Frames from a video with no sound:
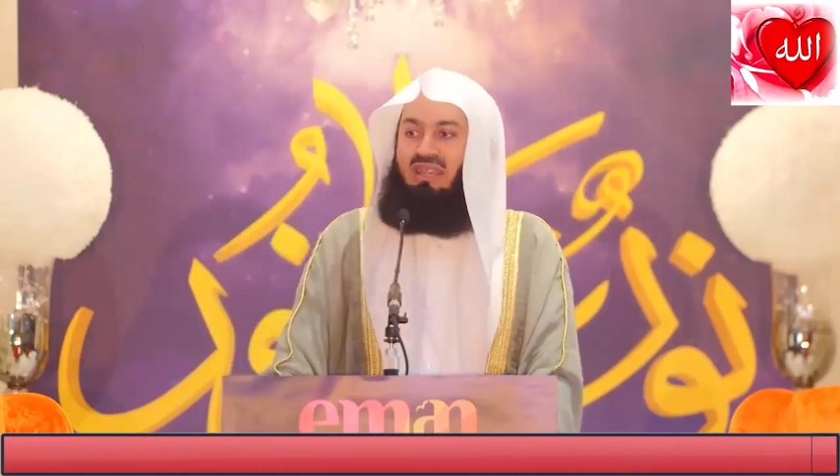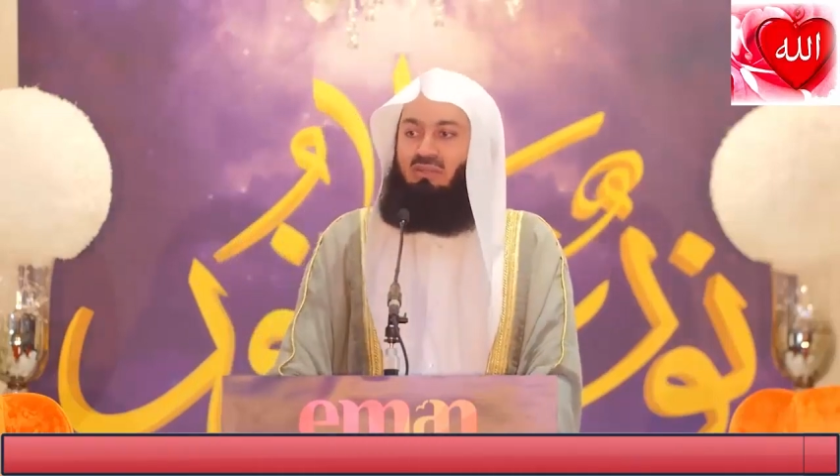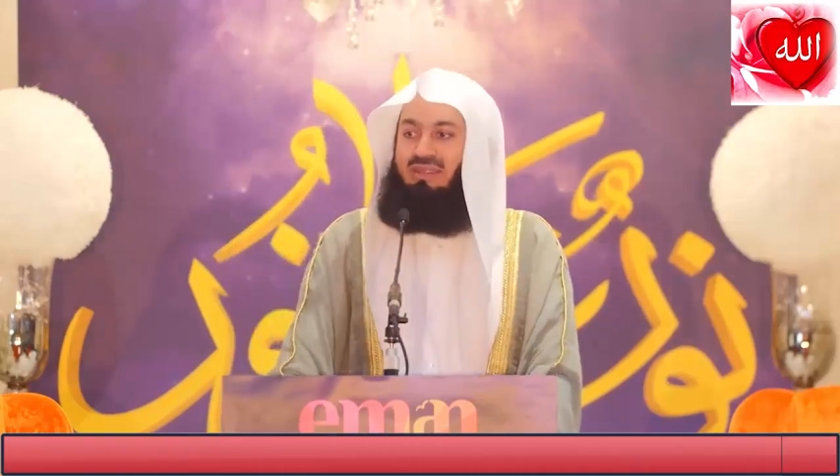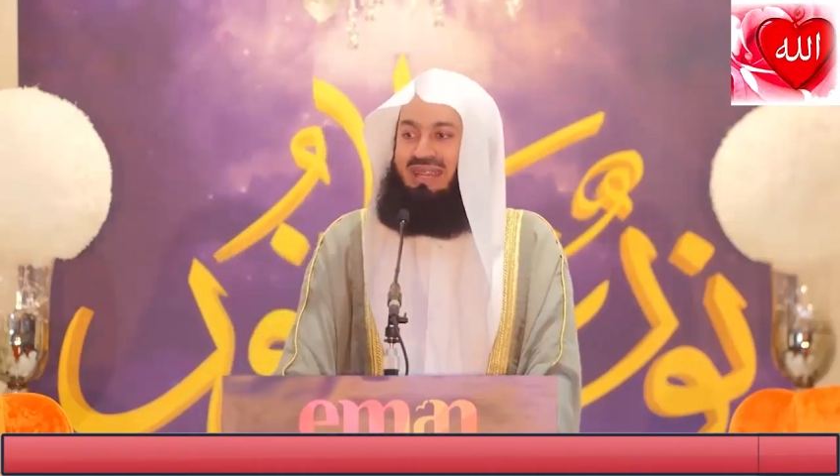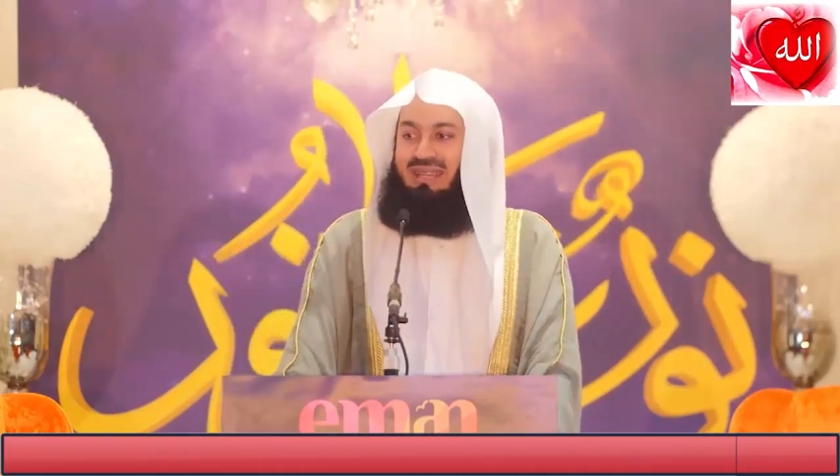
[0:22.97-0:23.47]

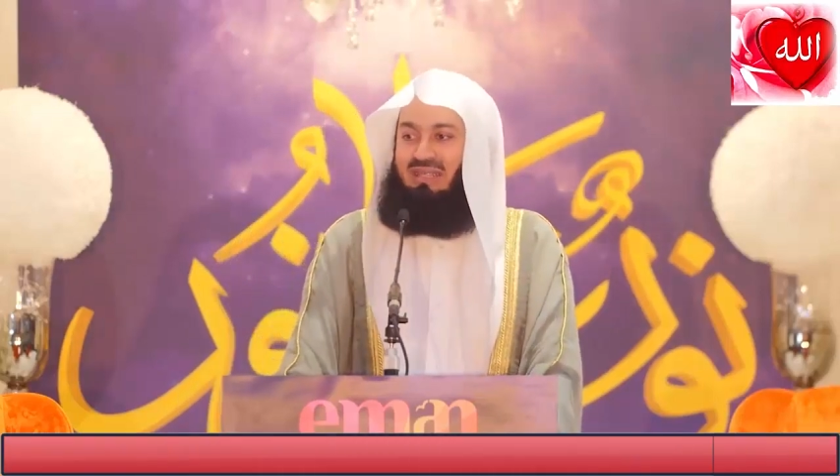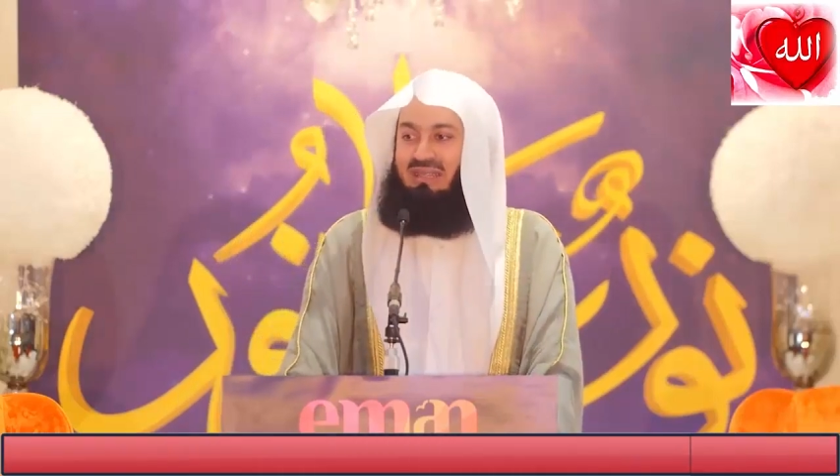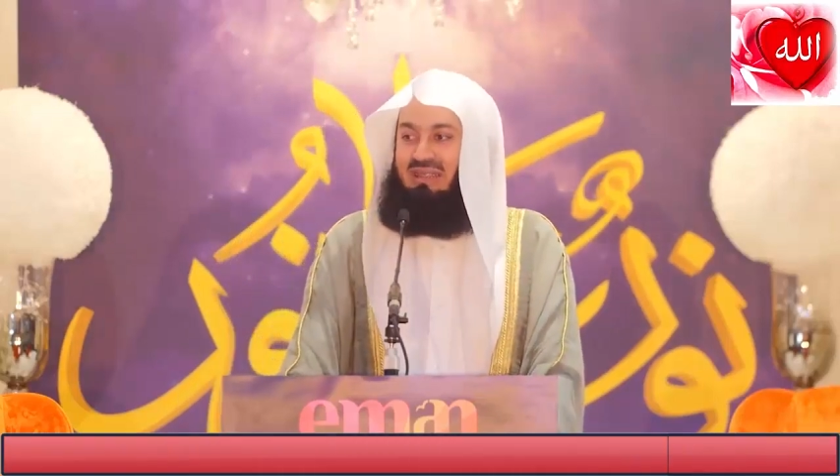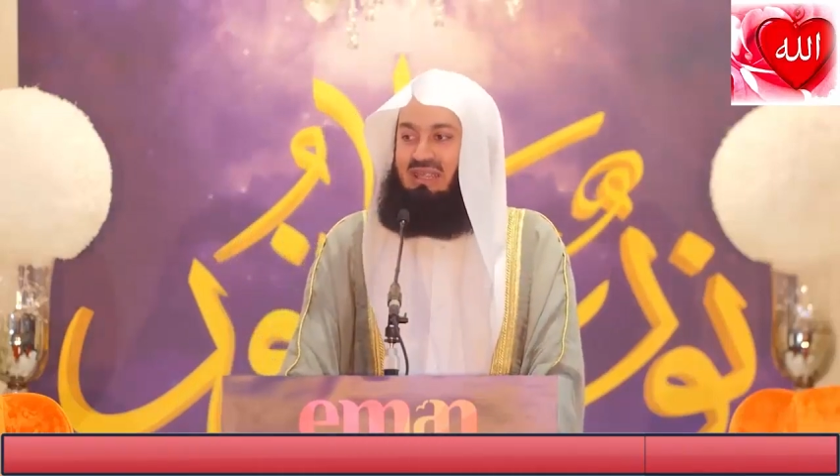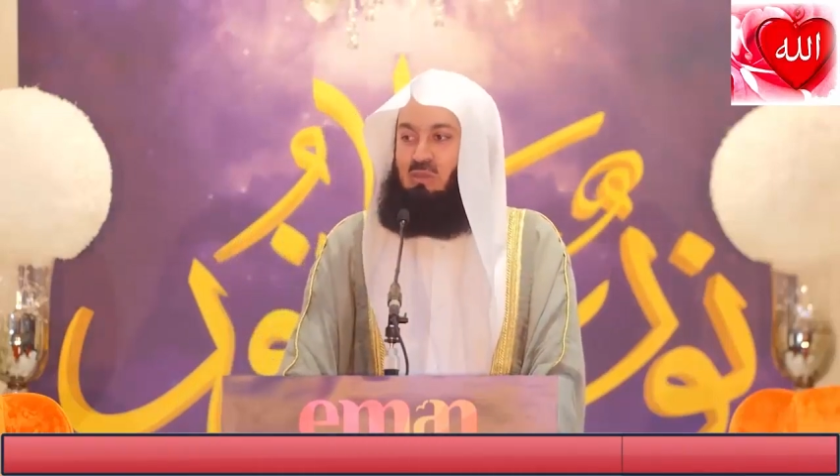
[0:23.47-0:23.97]
irritated
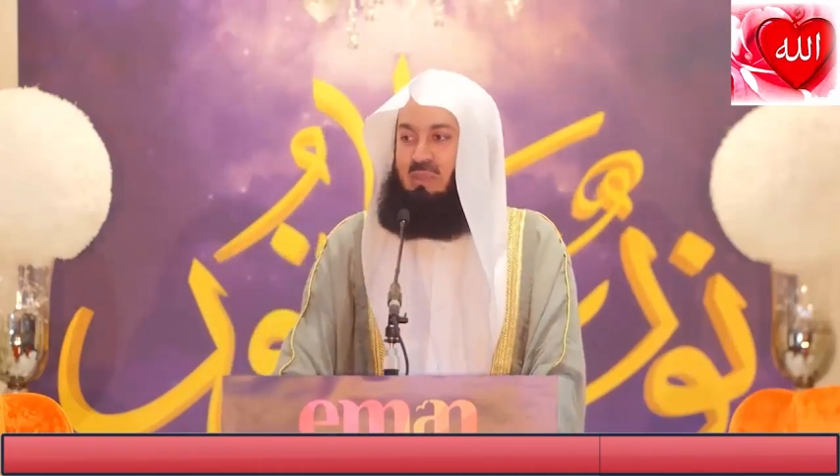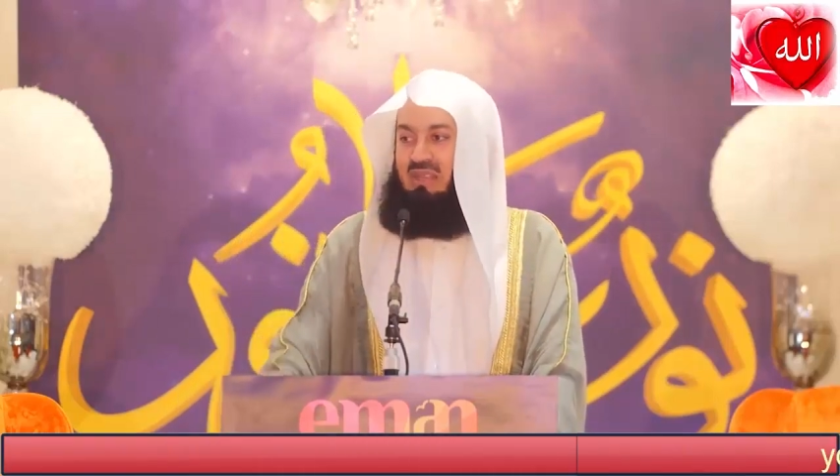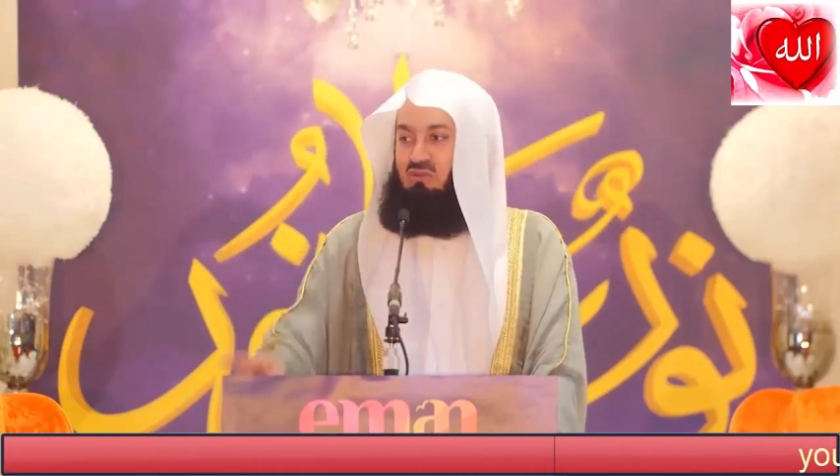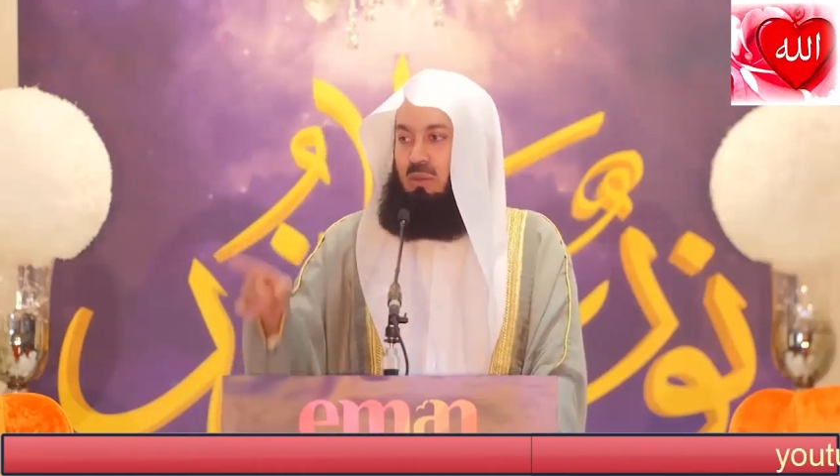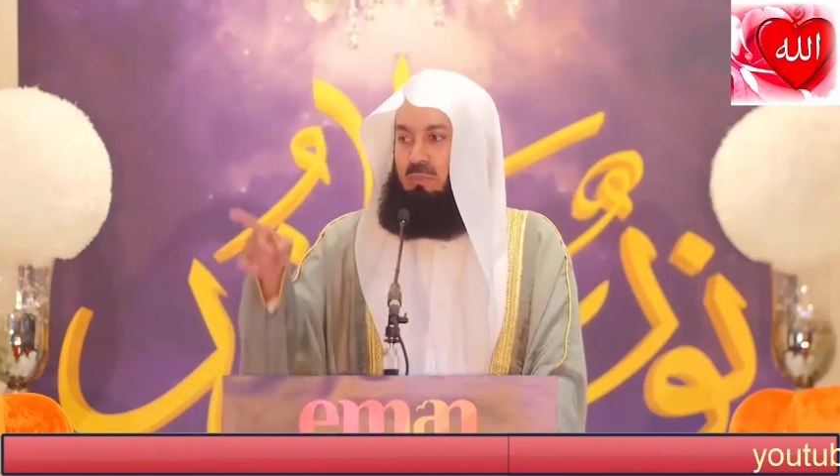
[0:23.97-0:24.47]
that this
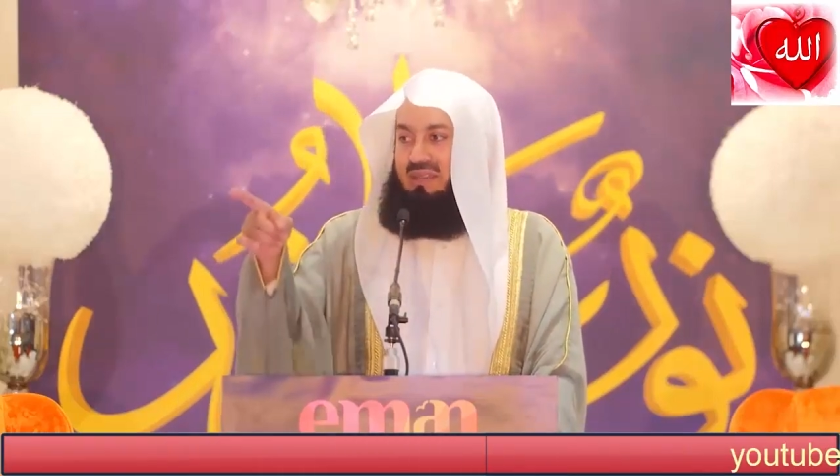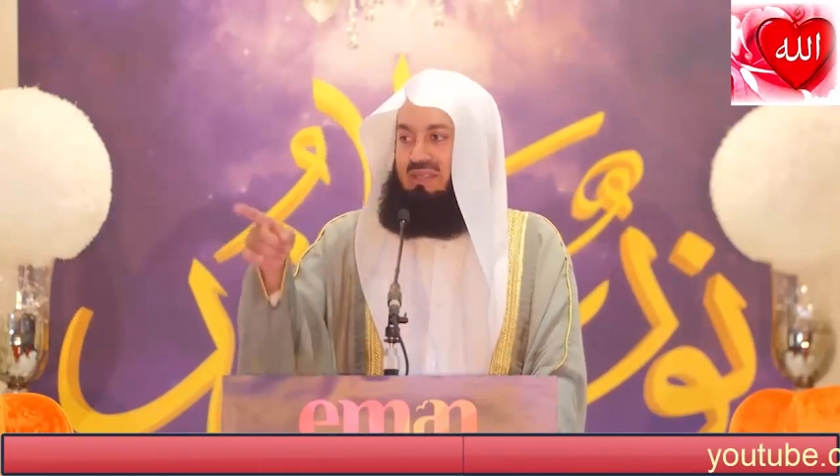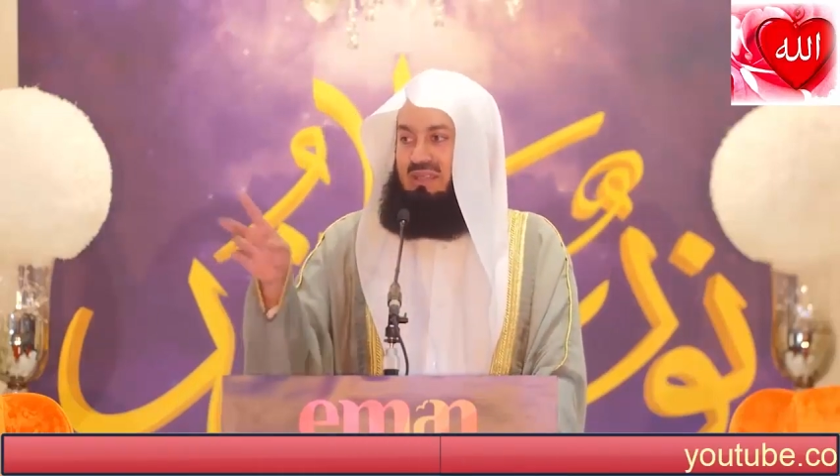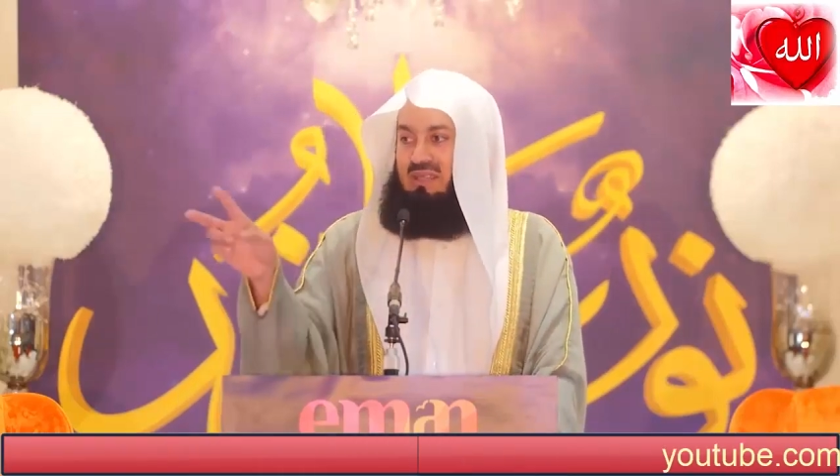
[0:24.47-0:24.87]
man's repeating